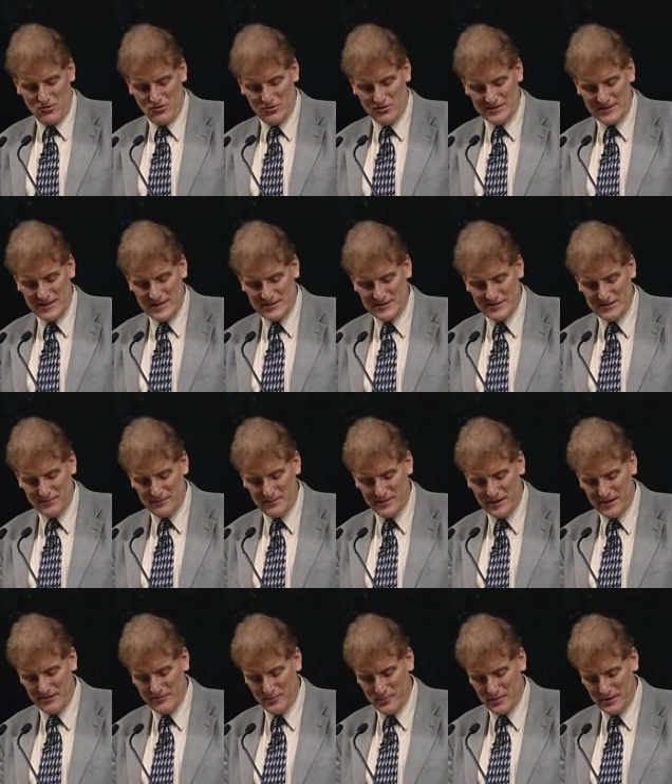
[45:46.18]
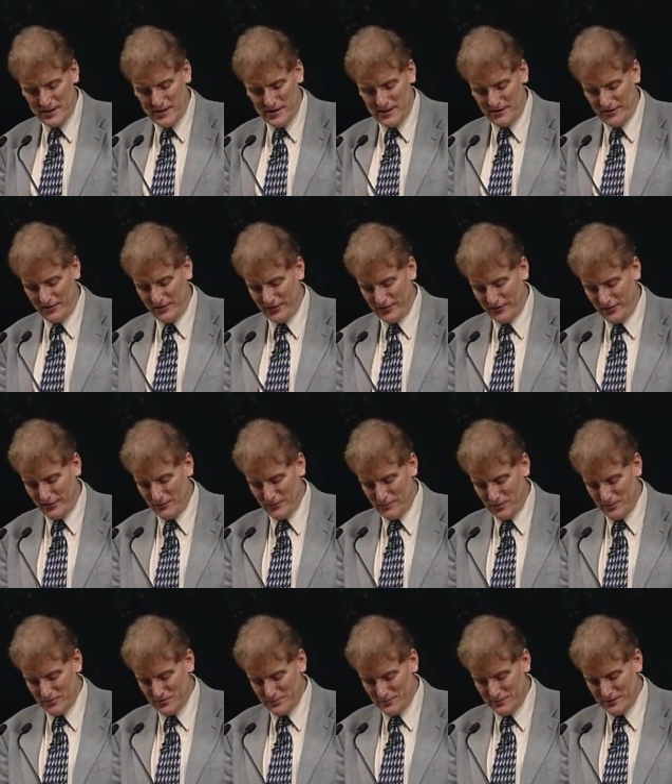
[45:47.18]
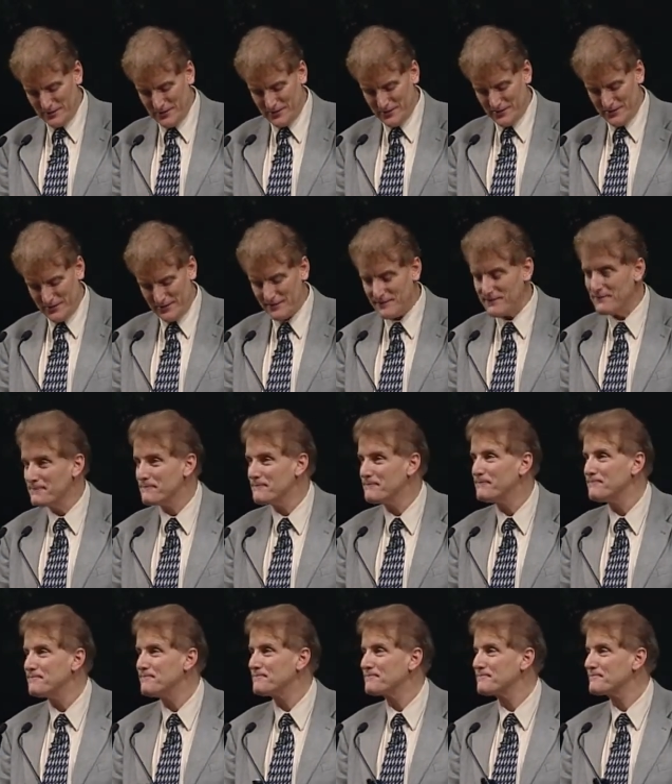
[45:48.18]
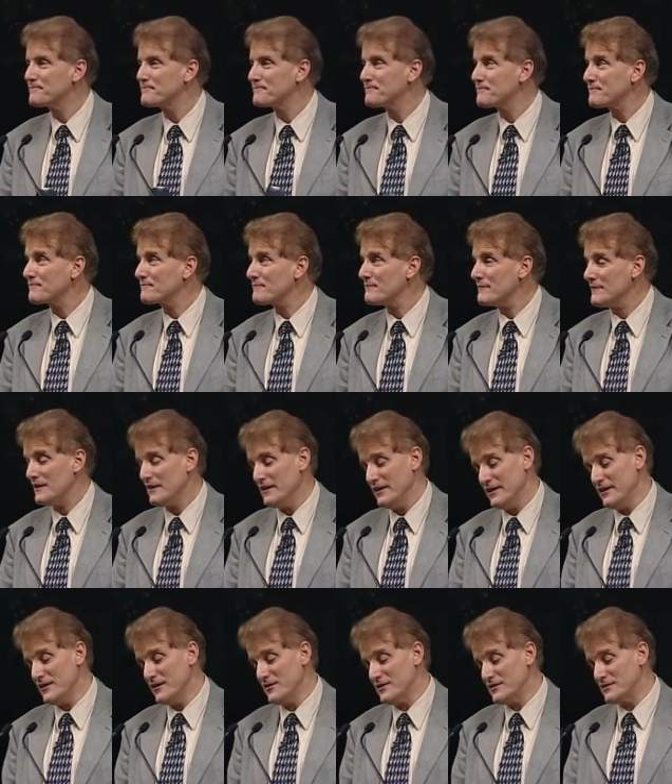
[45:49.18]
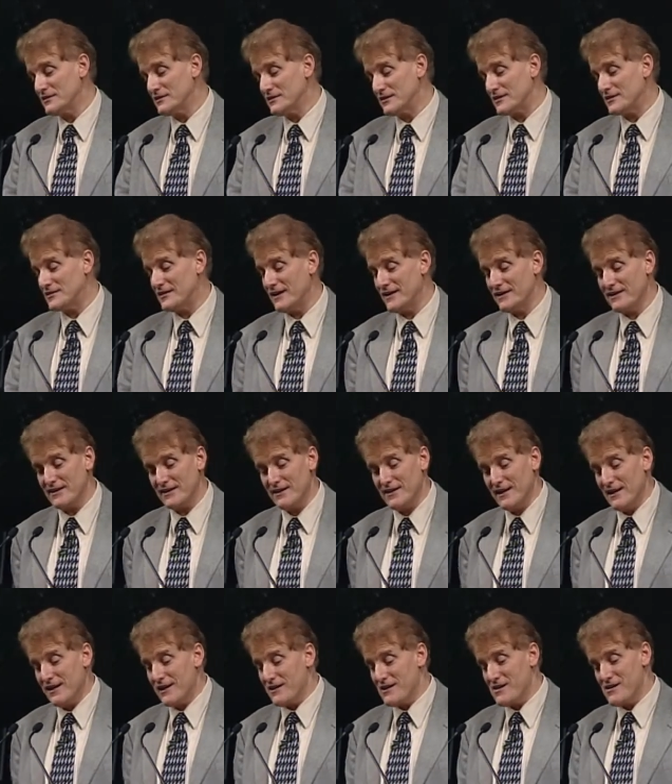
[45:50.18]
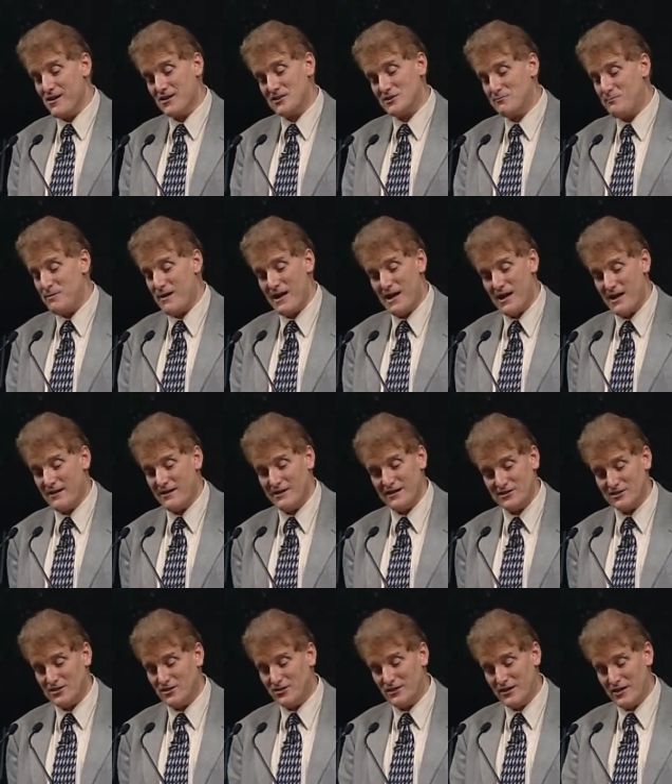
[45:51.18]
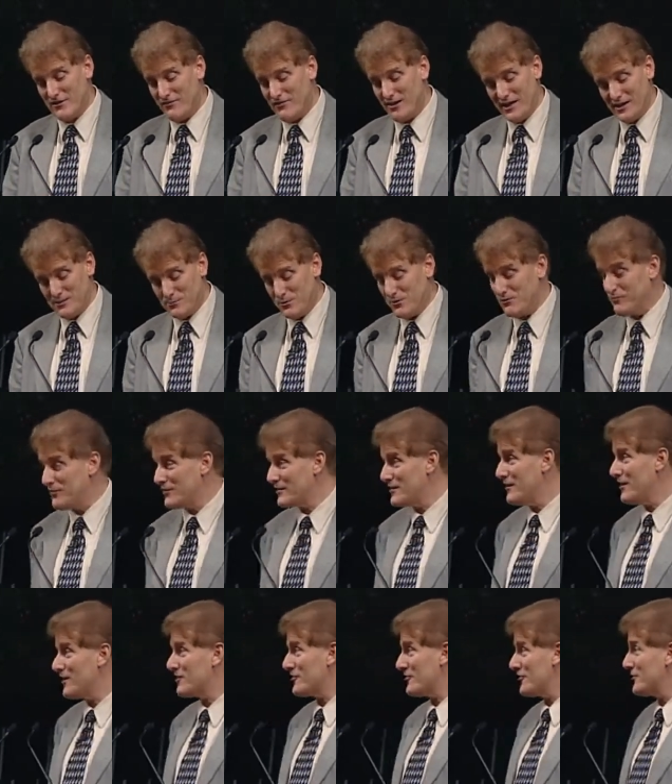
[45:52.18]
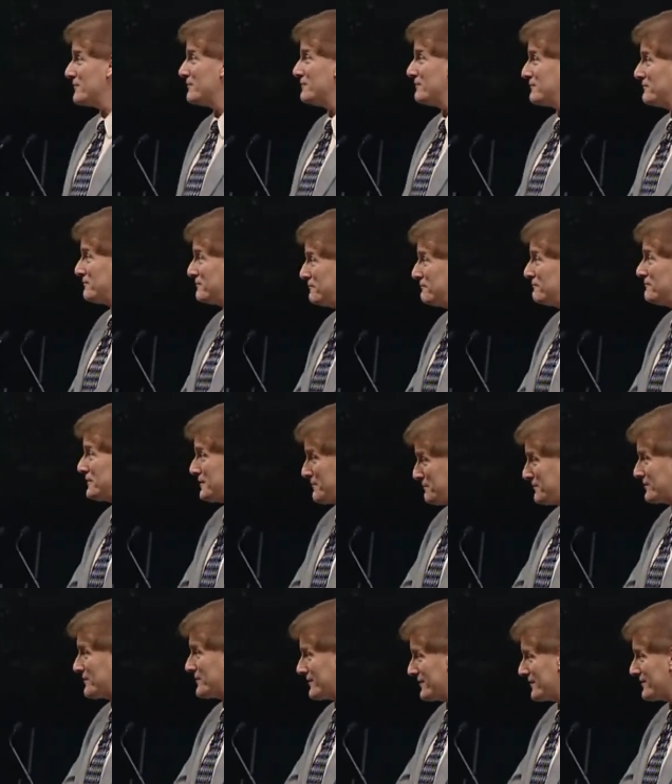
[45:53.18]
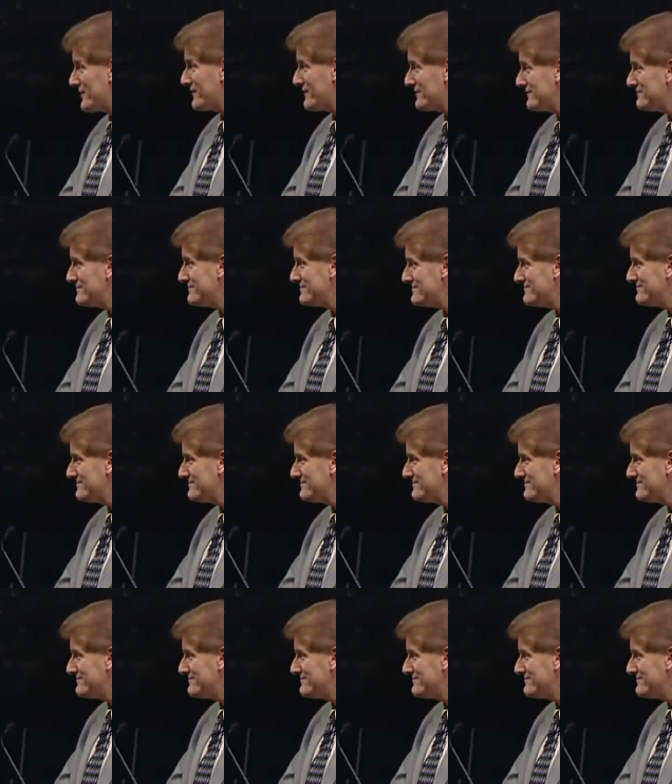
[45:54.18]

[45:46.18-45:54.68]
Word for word: Or is that something everybody else is supposed to be doing? You know, this is exciting. God's power is only available for God's purposes